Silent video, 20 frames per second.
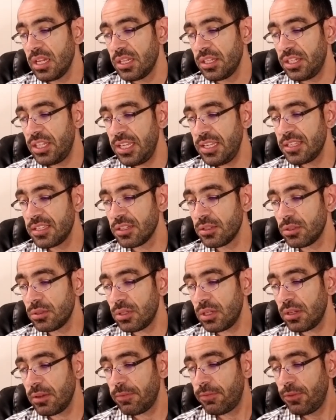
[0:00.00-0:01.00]

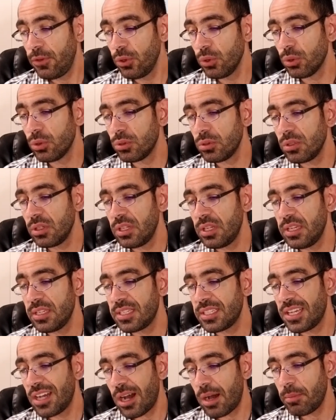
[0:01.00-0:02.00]
Diesel fuel
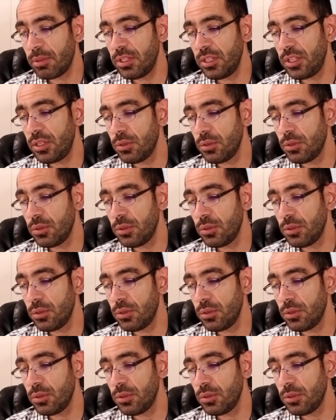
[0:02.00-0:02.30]
is commonly